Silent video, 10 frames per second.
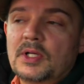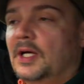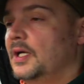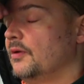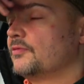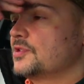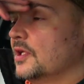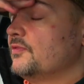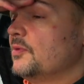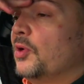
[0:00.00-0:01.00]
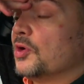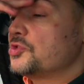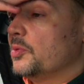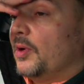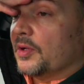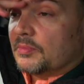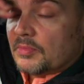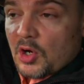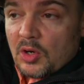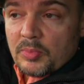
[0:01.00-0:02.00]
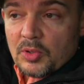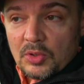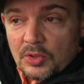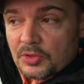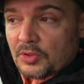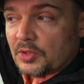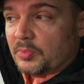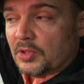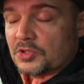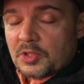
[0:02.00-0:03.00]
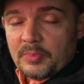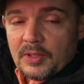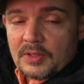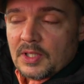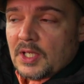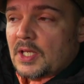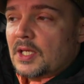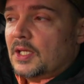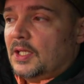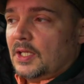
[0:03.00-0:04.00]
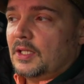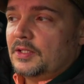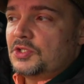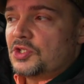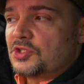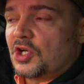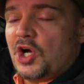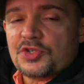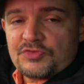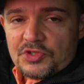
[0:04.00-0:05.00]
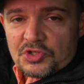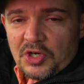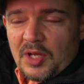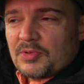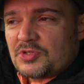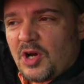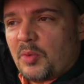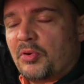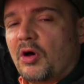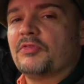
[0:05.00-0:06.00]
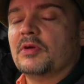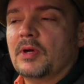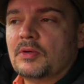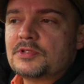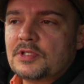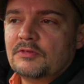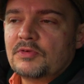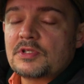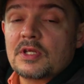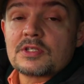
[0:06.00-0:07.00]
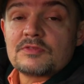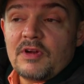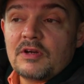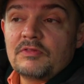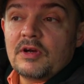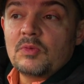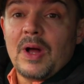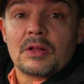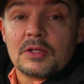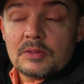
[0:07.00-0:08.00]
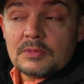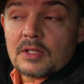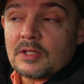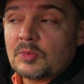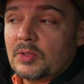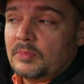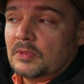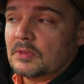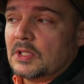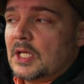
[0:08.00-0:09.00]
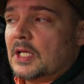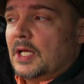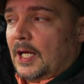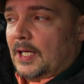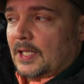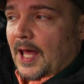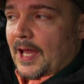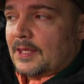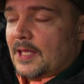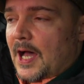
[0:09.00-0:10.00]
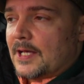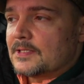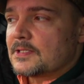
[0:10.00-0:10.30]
Uh, obviously, if they put a trip on abroad or they put a trip on in England. It's just a cost of trip. It's not a profit motive, which I think is very, very welcome. I think people uh, like that.